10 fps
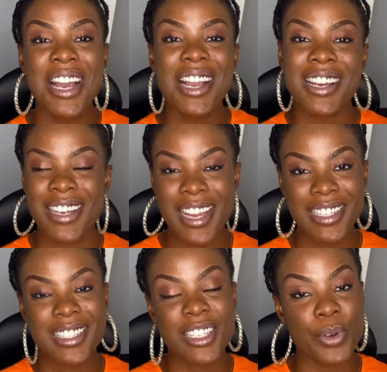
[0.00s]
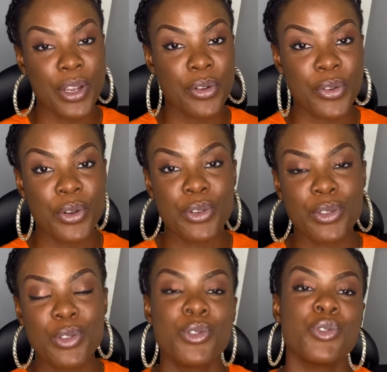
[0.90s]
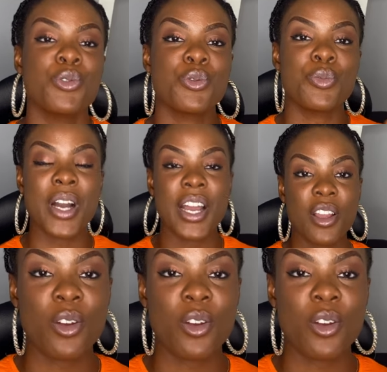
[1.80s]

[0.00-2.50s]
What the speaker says: connect the microphone to my